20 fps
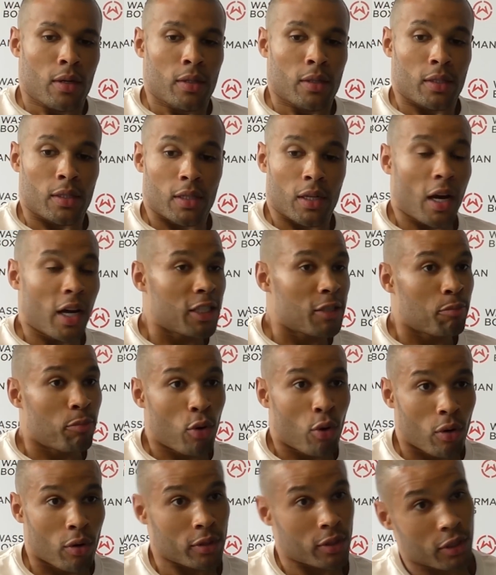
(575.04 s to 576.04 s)
Sky
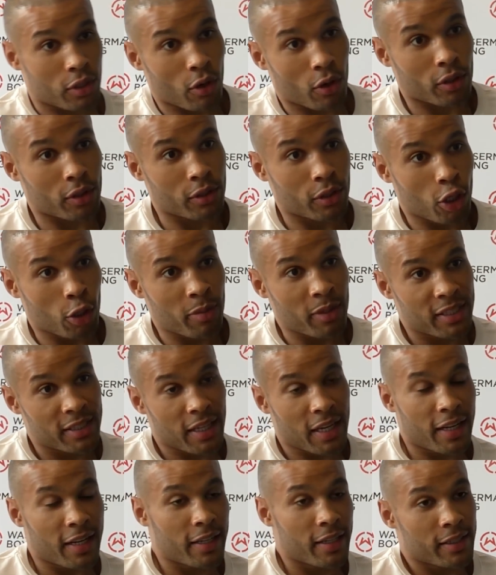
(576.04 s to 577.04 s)
Sports, October
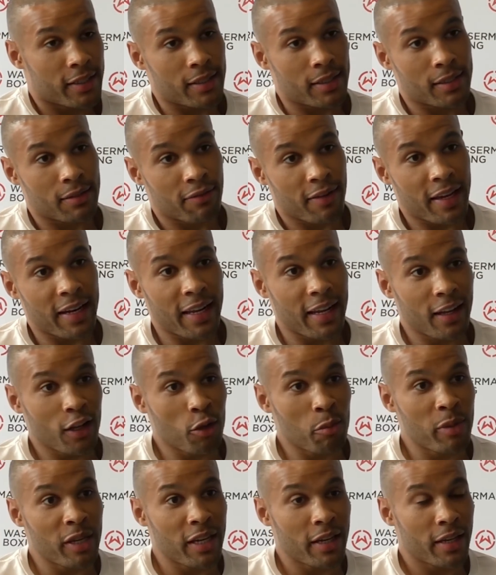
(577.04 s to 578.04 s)
2nd, Sven
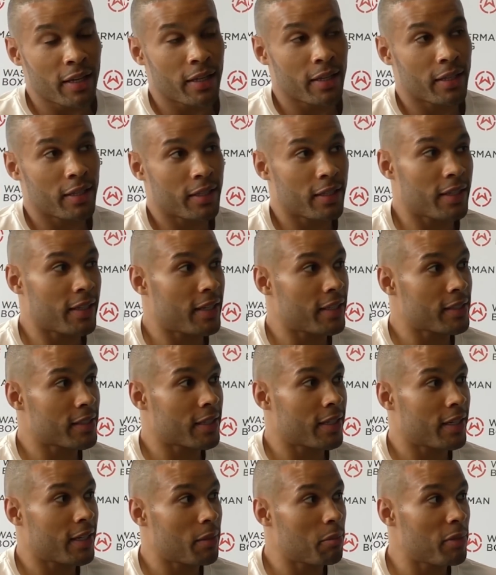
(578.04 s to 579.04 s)
Elbir. It's
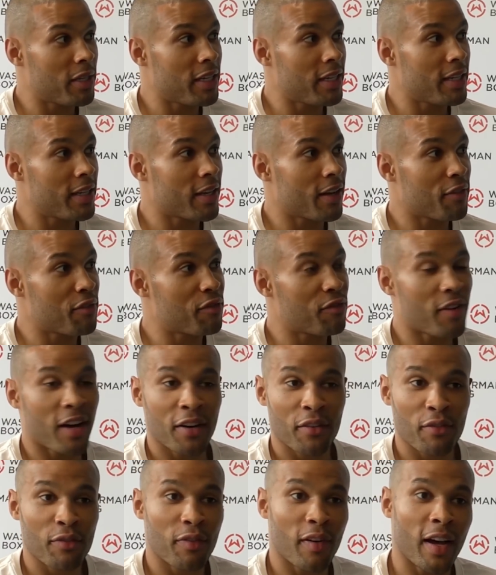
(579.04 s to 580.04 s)
going to be a
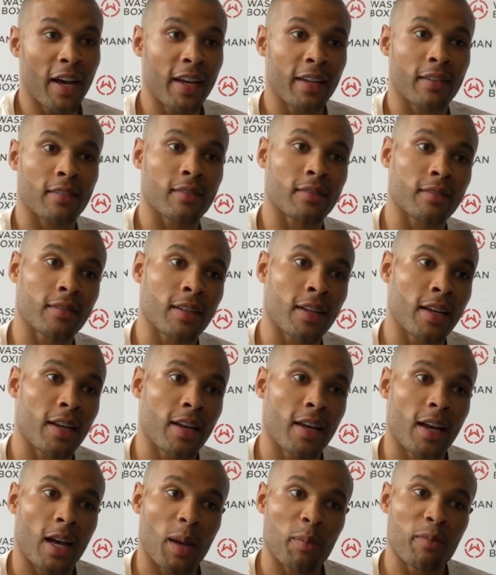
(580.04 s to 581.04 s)
fun fight.
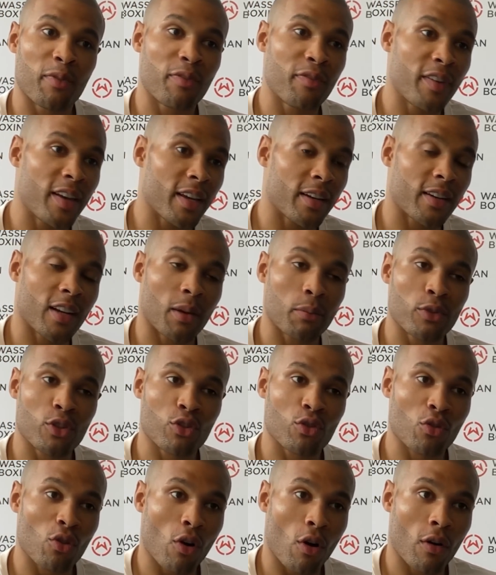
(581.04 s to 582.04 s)
I'm fit, I'm
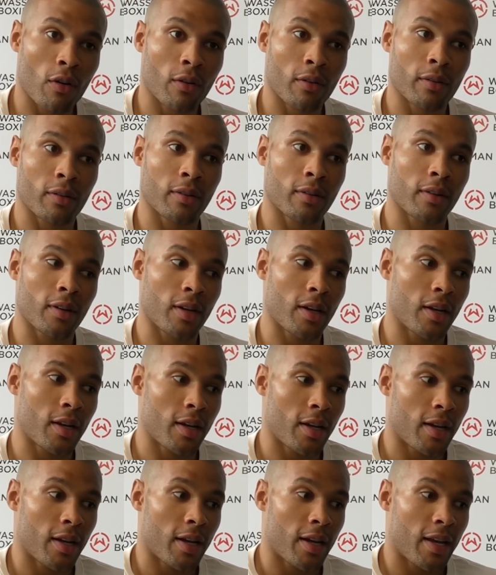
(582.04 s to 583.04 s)
strong,
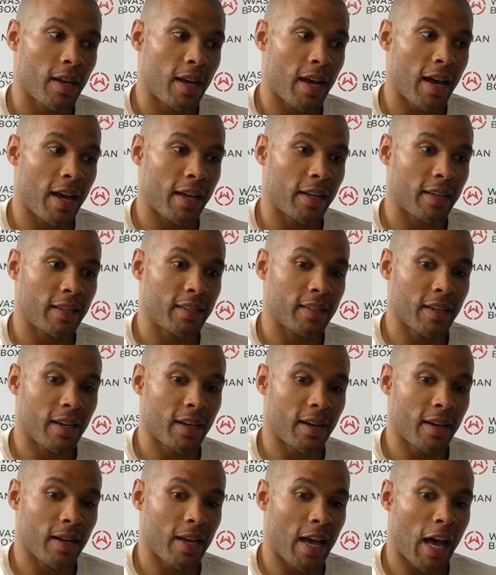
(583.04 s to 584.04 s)
and
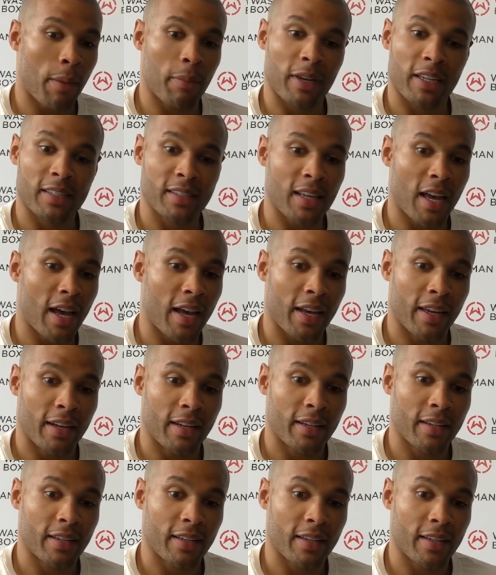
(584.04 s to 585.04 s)
uh, I'm excited.
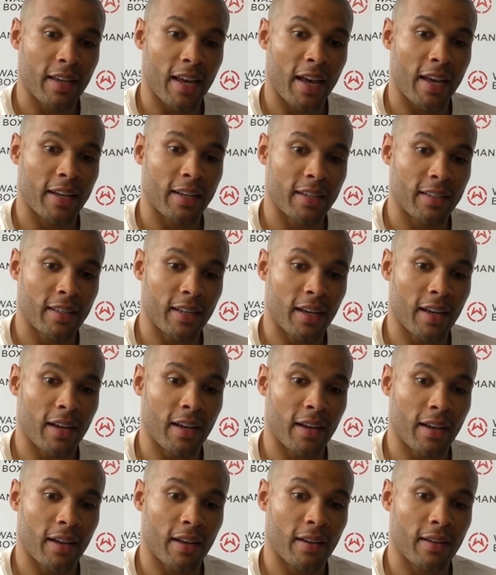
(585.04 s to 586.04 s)
And
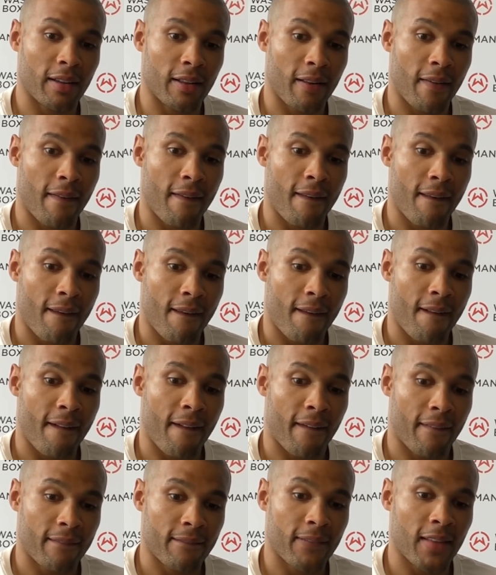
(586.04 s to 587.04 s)
uh,
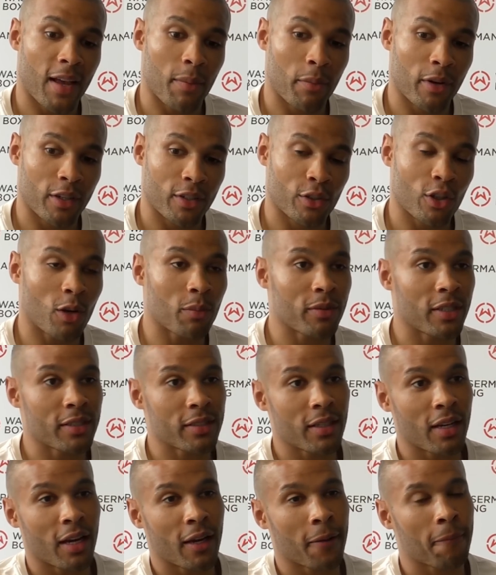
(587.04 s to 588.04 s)
yeah, I'm going to stop this
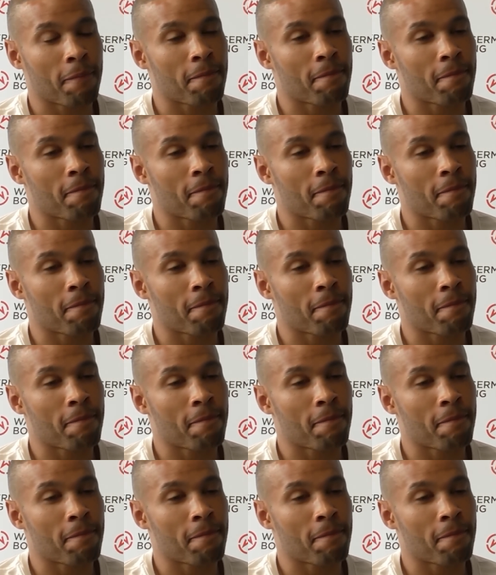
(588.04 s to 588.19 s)
guy.